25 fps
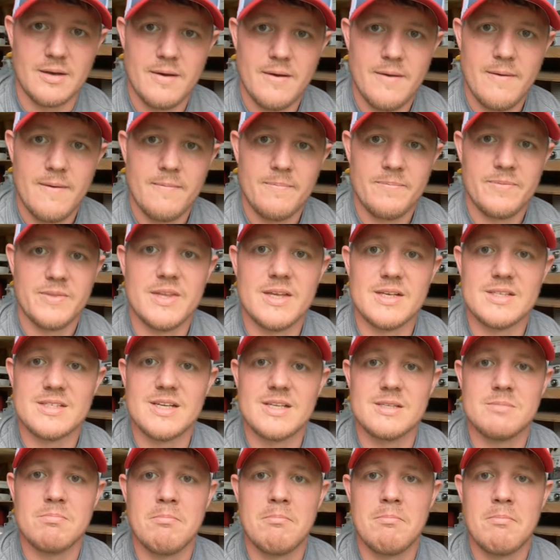This is
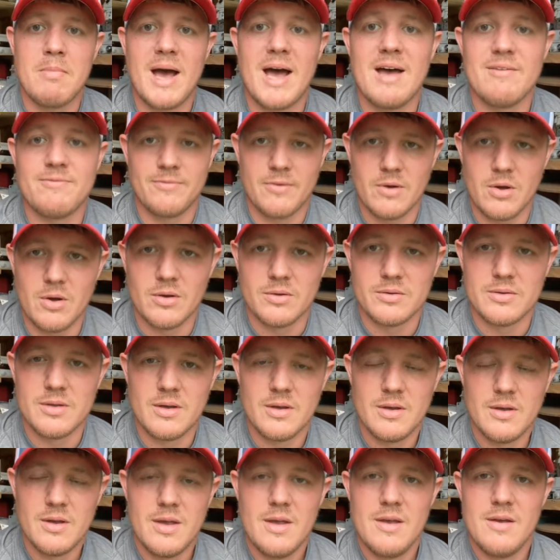my fault
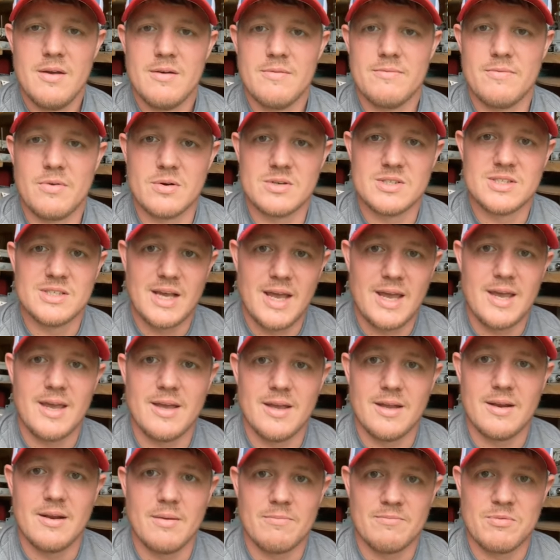for saying,
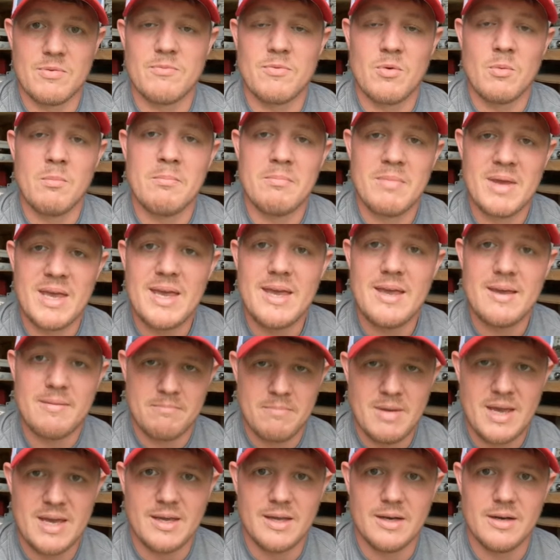for me making
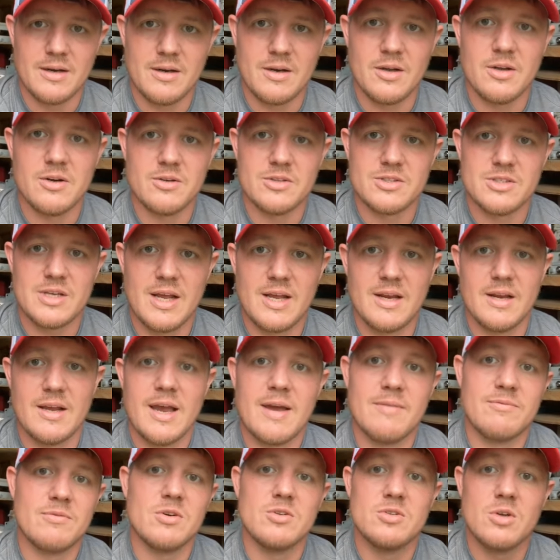an understanding after
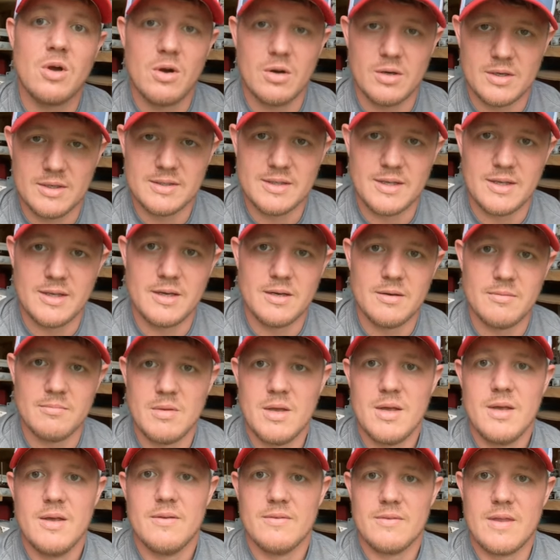talking to him,
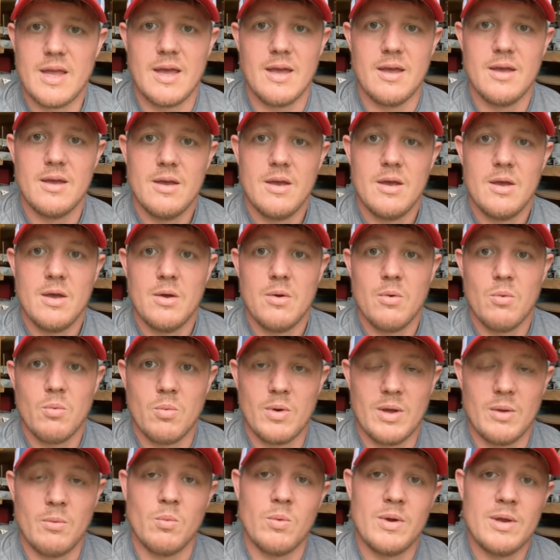that when we
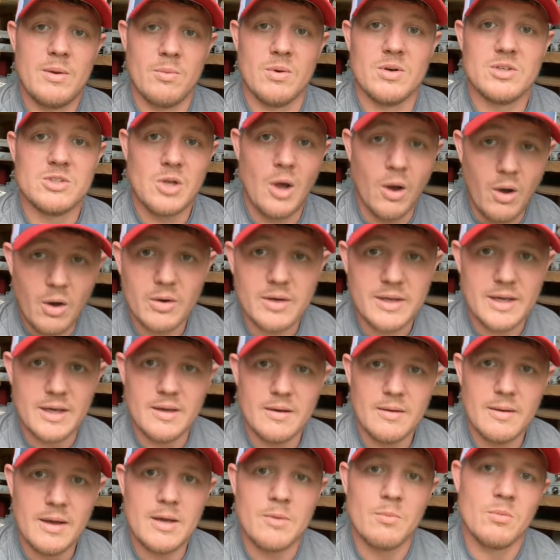were talking and
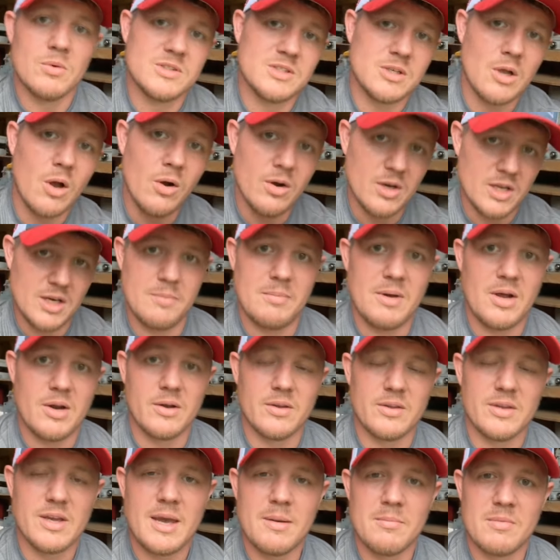was talking about all the camera
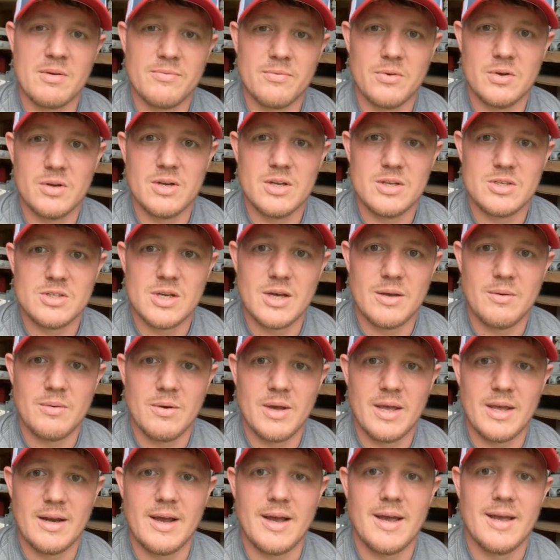footage and I had
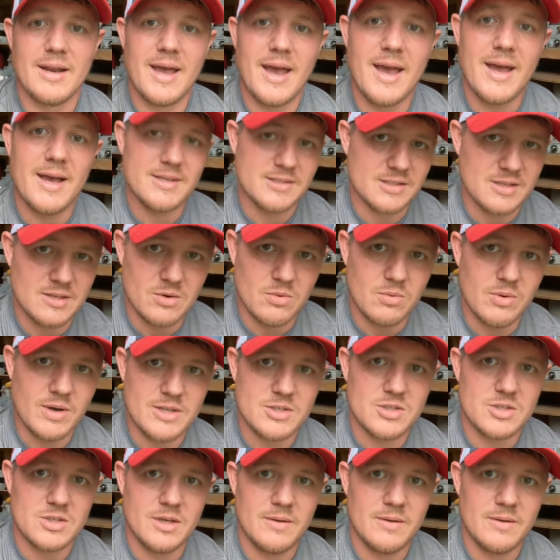asked the question,